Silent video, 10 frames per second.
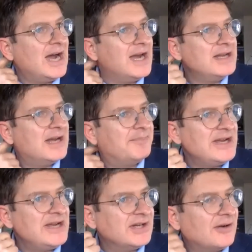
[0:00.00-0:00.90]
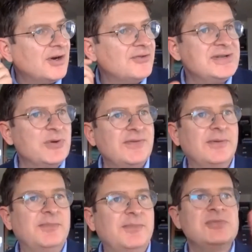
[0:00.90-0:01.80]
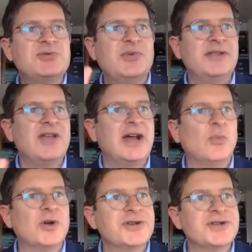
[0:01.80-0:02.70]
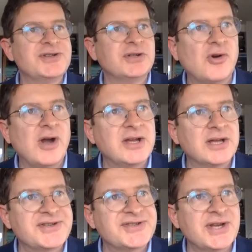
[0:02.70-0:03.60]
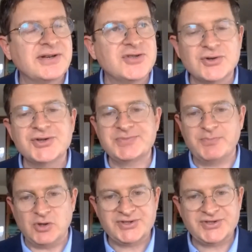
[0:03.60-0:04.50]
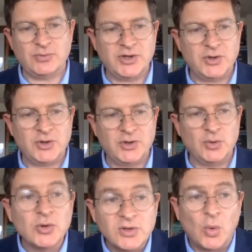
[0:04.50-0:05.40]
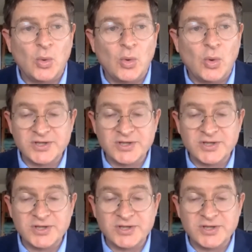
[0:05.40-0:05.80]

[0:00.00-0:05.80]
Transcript: I wrote these books for Bloomsbury. Then I wanted to create a set of children's books that would all